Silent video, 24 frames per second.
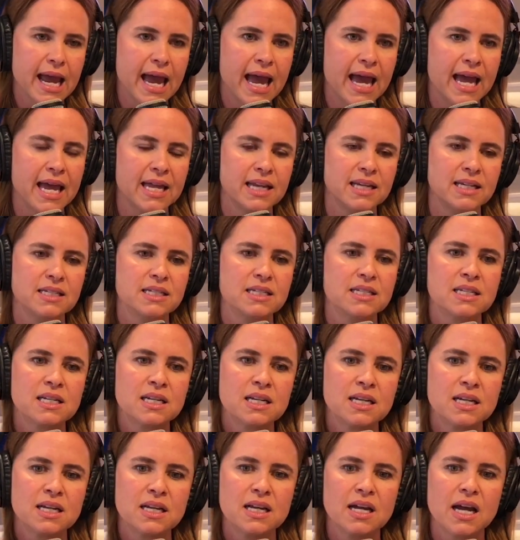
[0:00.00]
And
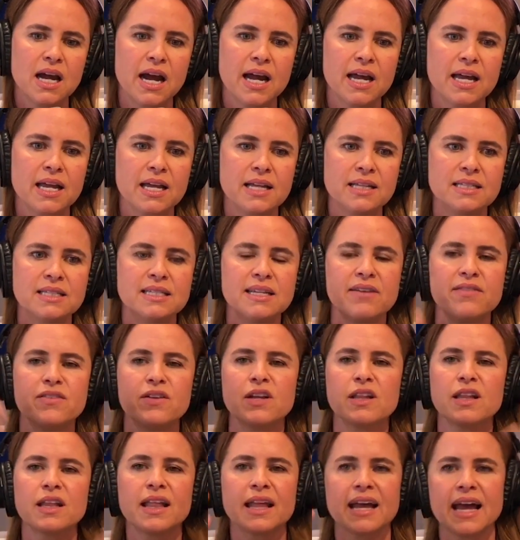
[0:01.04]
it's
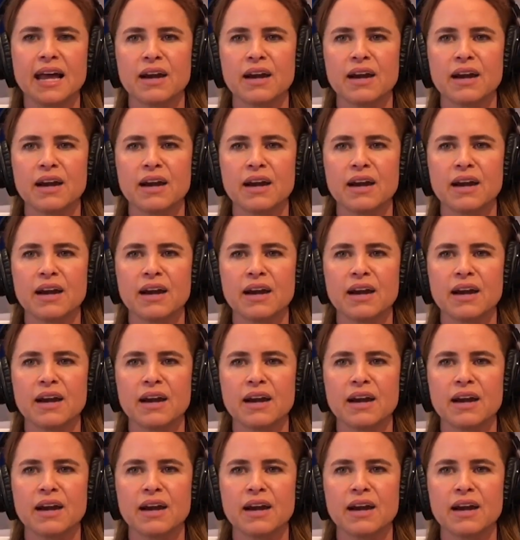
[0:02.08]
definitely like,